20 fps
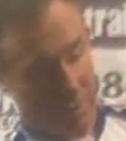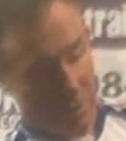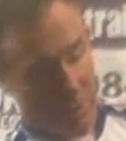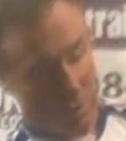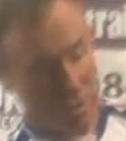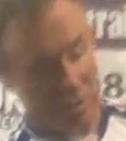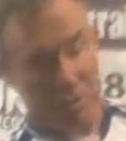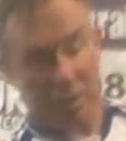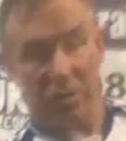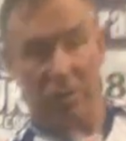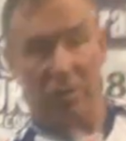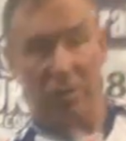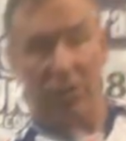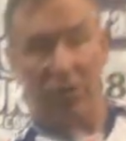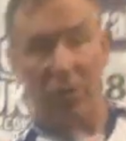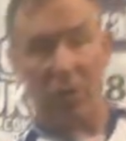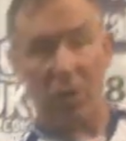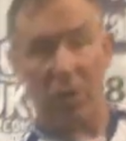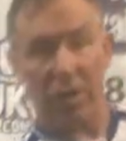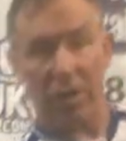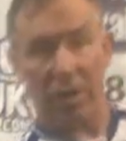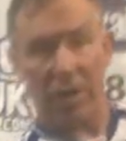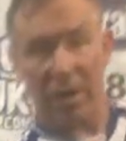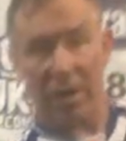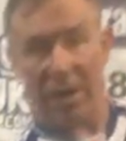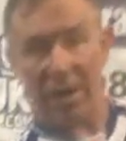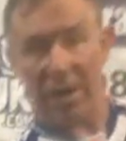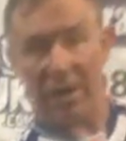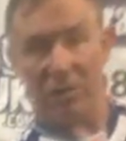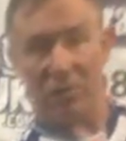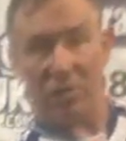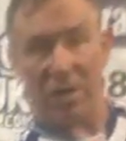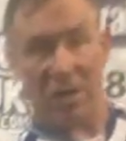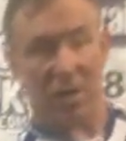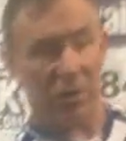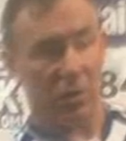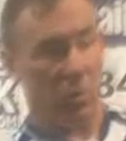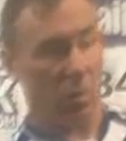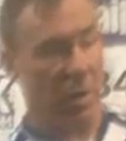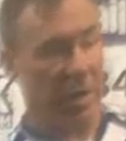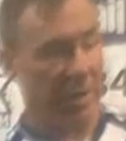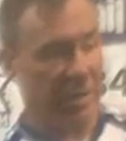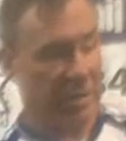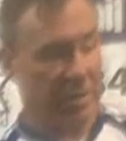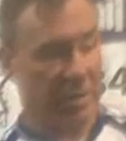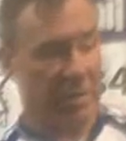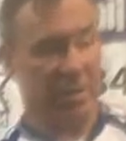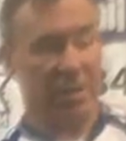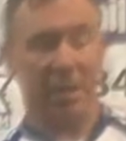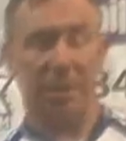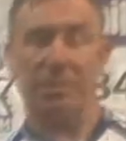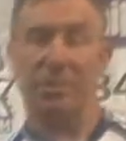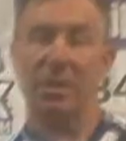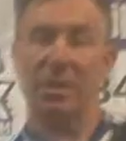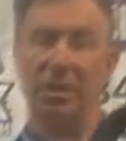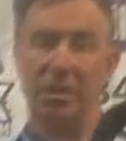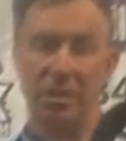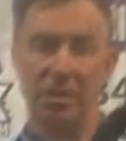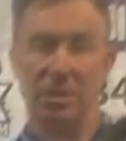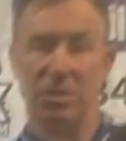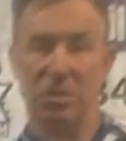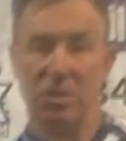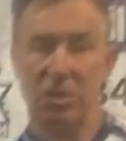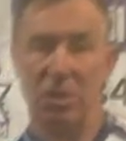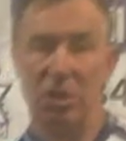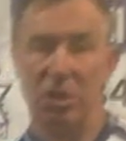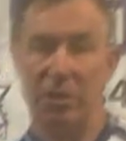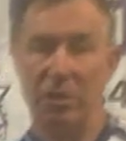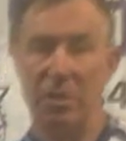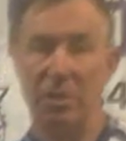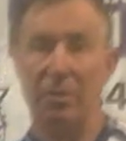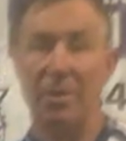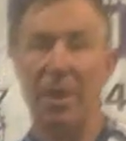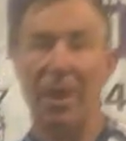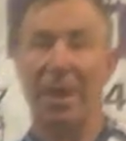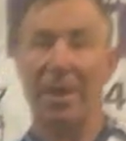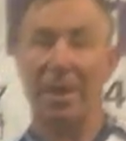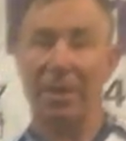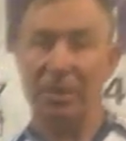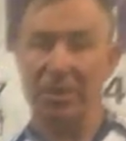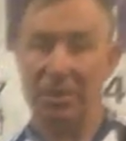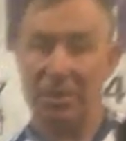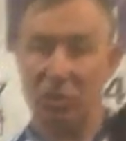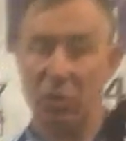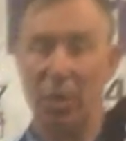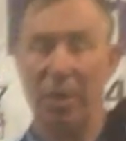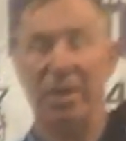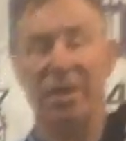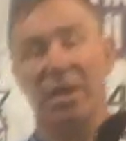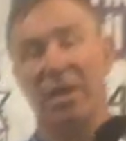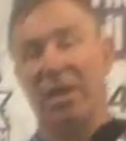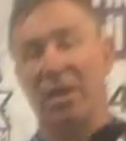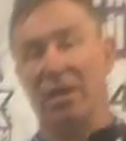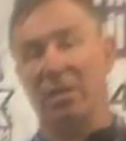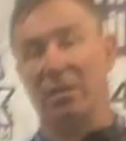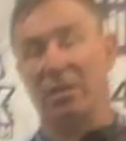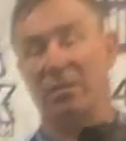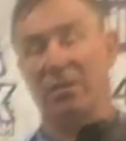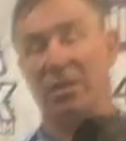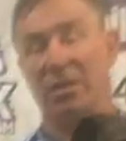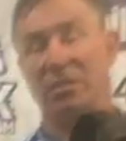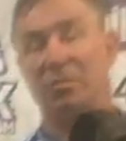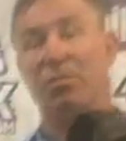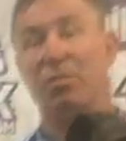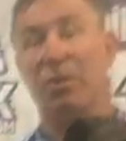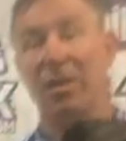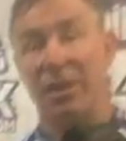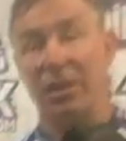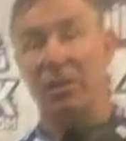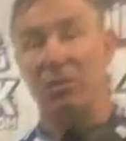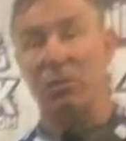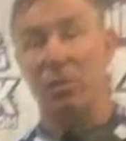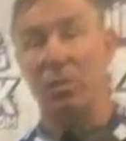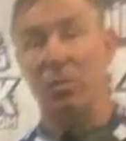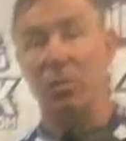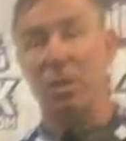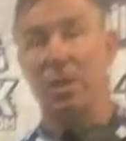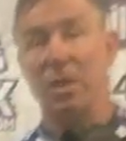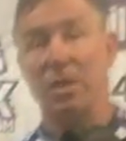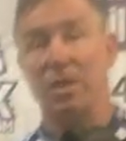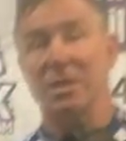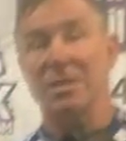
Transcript: Locks in on the front and around your waist, keeps it nice and secure on your back, and there's 20 litre, I think it's plenty of room